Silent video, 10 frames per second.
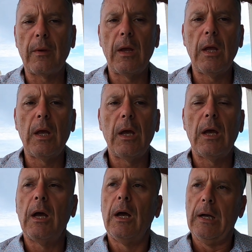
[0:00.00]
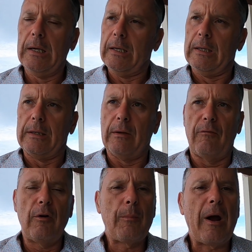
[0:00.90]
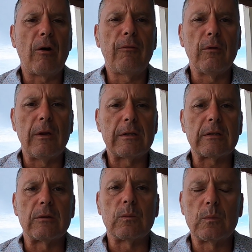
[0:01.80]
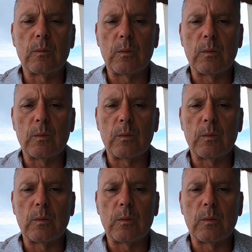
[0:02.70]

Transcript: A very powerful lesson